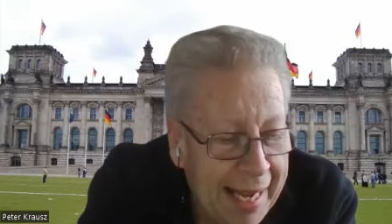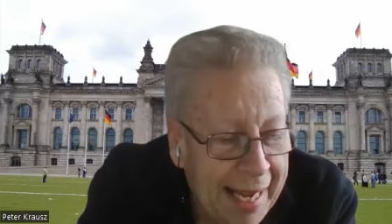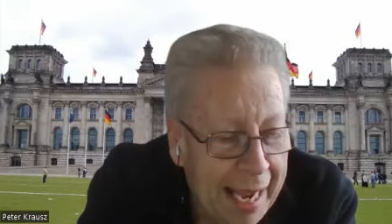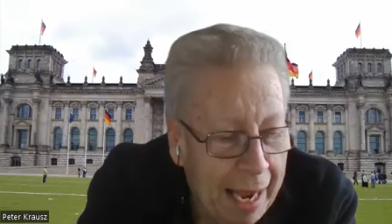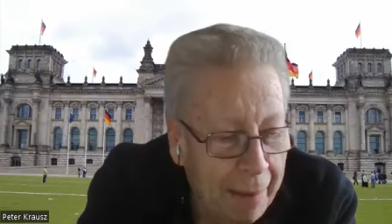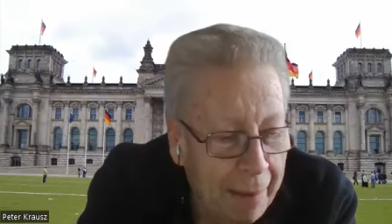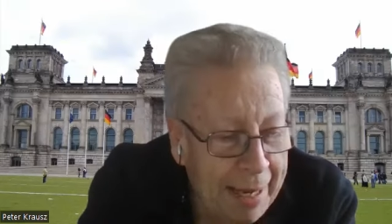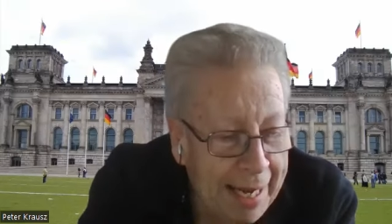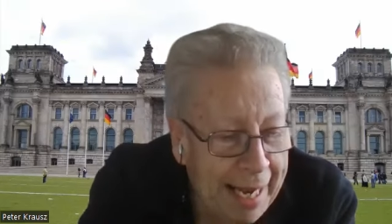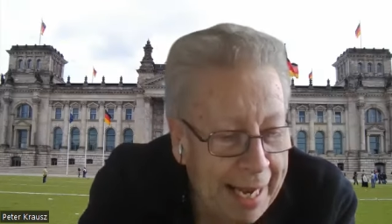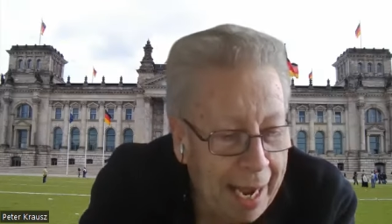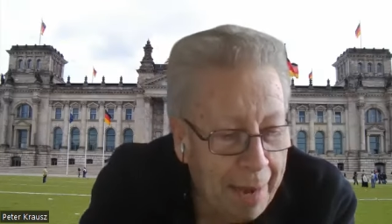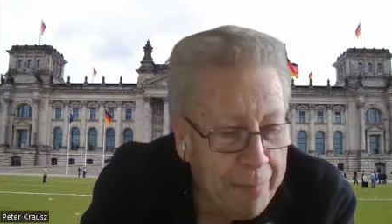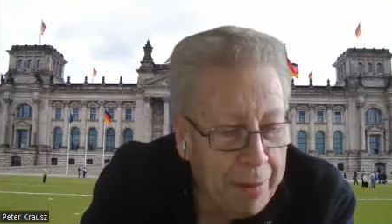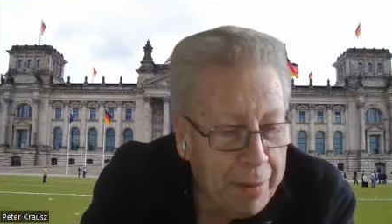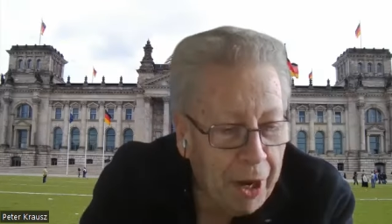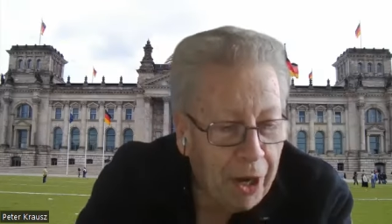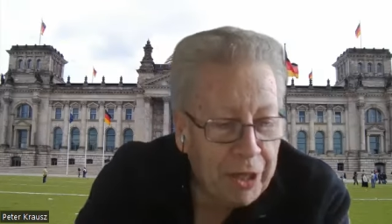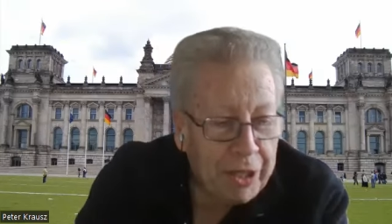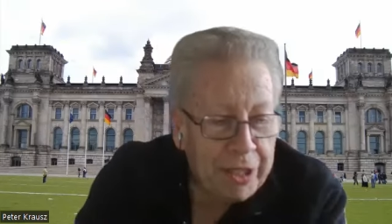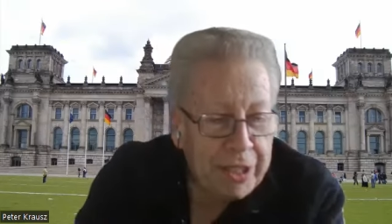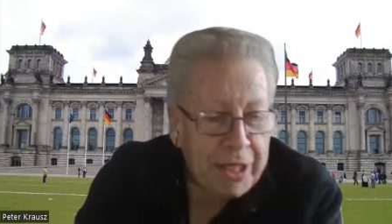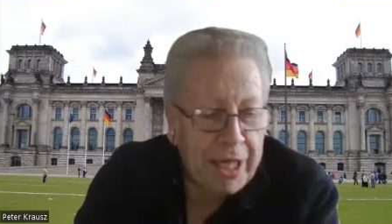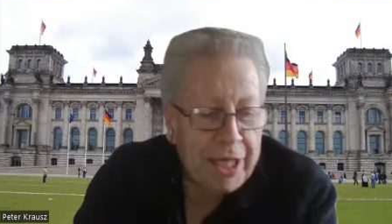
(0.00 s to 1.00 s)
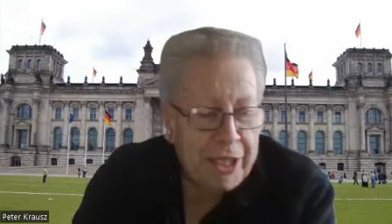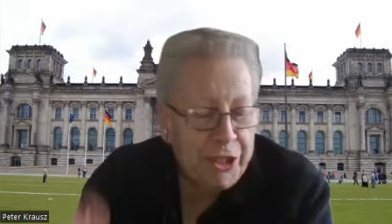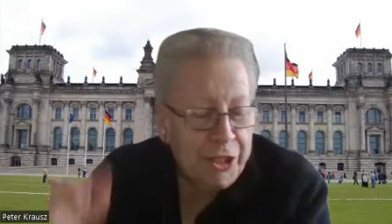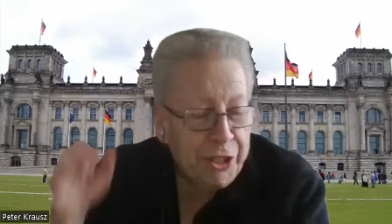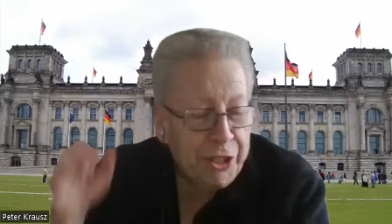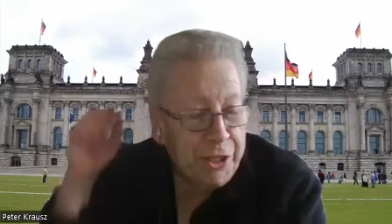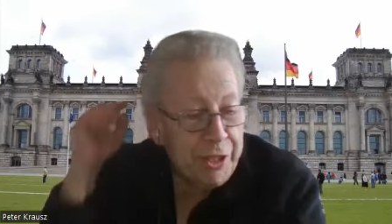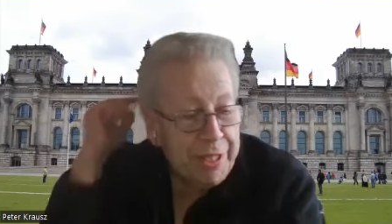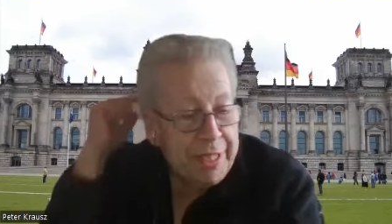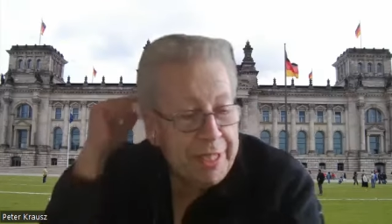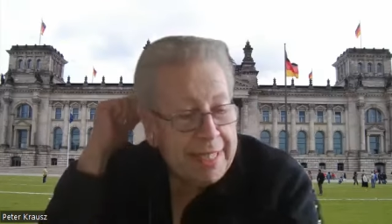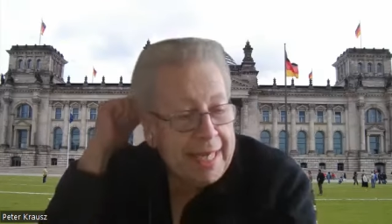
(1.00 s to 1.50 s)
Coming up on uh,
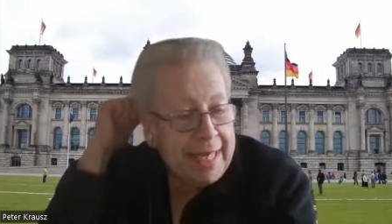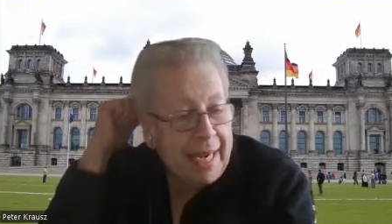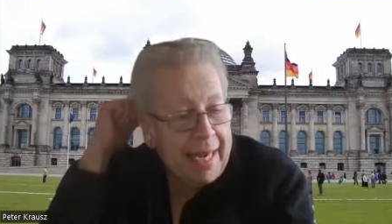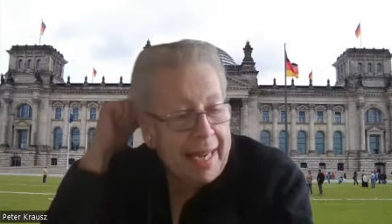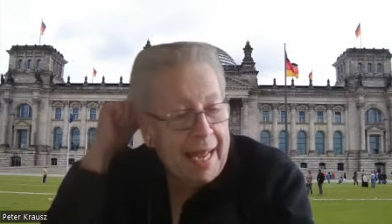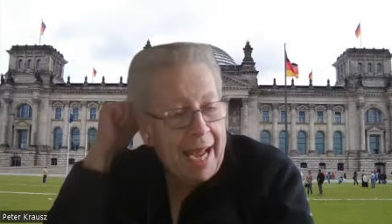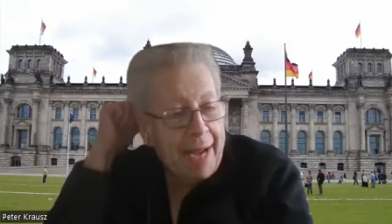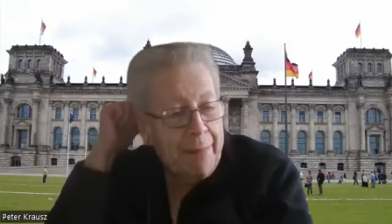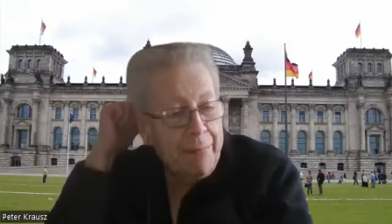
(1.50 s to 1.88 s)
Tuesday,